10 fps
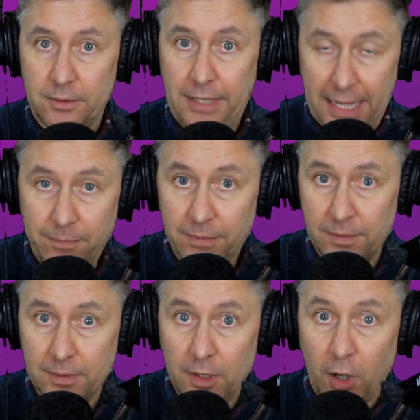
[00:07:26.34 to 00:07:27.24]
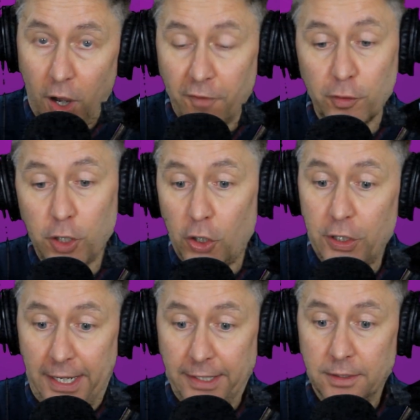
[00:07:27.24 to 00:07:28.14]
okay? Of
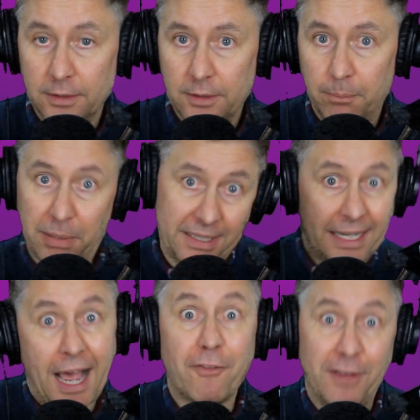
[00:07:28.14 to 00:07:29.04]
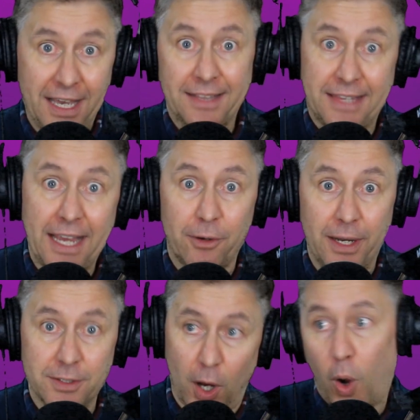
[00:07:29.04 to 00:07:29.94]
learning but the caveat there
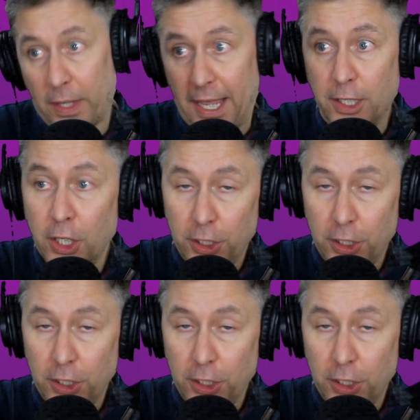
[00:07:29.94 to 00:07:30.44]
is okay,